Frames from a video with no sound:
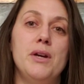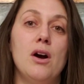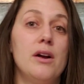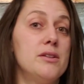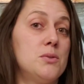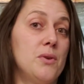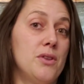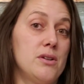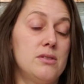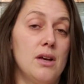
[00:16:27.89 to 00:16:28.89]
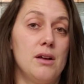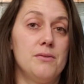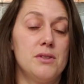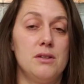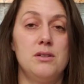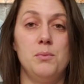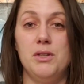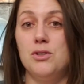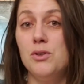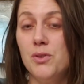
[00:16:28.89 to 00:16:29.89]
honest with ourselves and to be
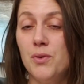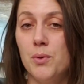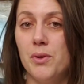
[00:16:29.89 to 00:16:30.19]
truthful